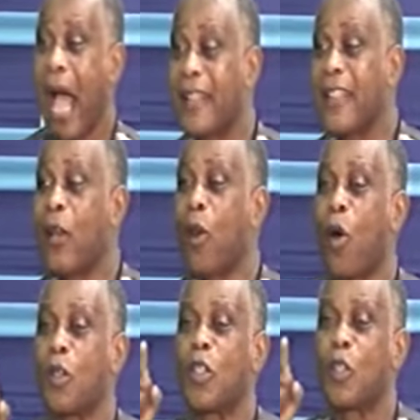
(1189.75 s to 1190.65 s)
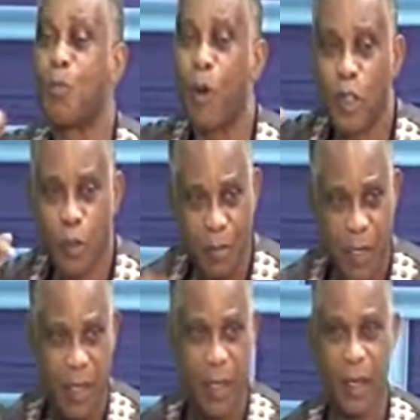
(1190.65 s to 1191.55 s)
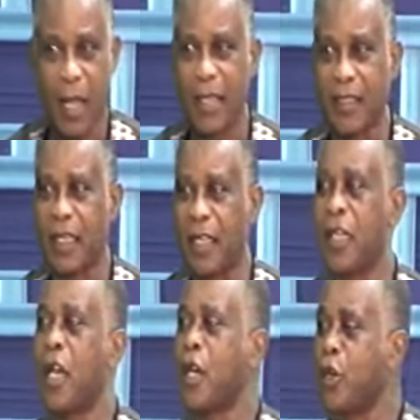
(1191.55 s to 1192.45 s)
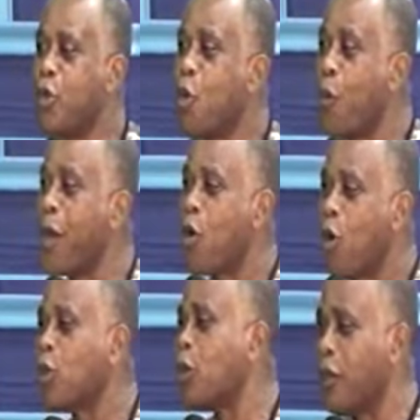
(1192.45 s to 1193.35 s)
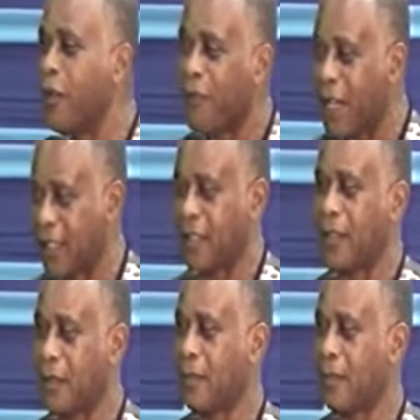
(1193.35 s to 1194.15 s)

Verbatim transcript: And the Lord spoke to me and said, You will go to university.